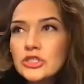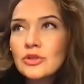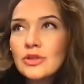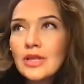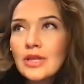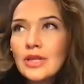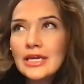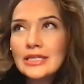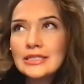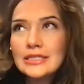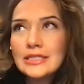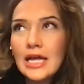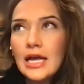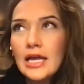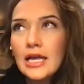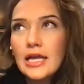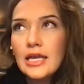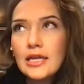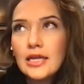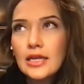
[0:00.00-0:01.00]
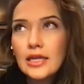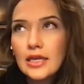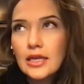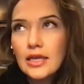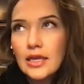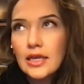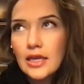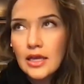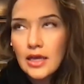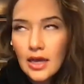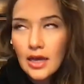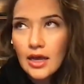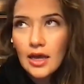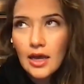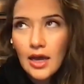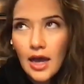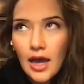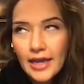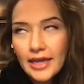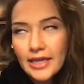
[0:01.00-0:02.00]
so like it's not
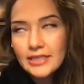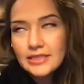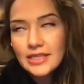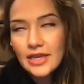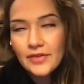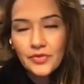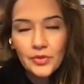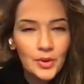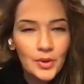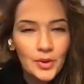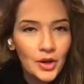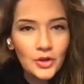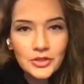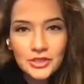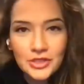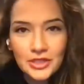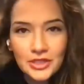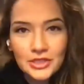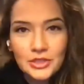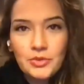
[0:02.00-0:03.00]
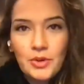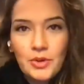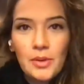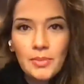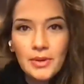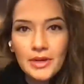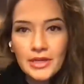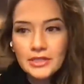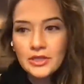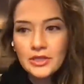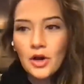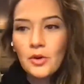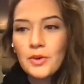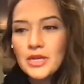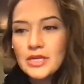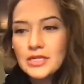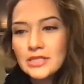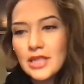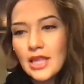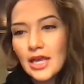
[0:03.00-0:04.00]
I guess everyone goes through this, right? But it's
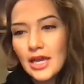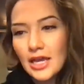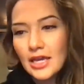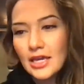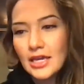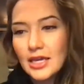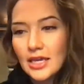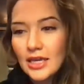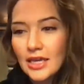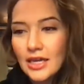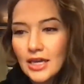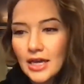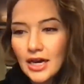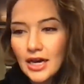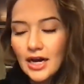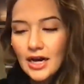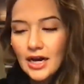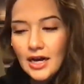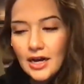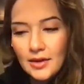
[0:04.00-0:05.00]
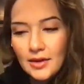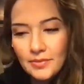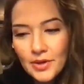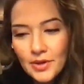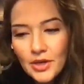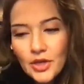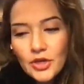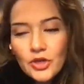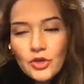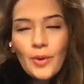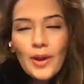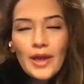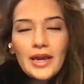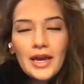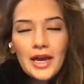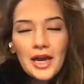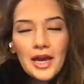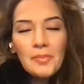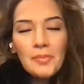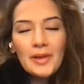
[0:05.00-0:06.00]
always like um, you
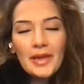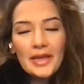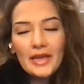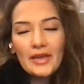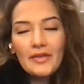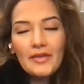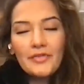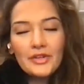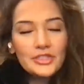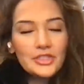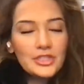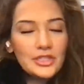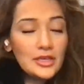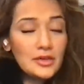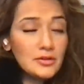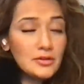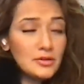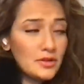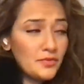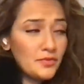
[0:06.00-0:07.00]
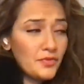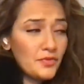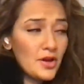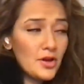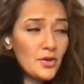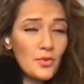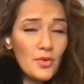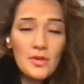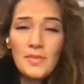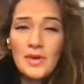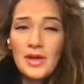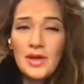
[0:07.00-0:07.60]
wake up and at first you're like, what the fuck, where am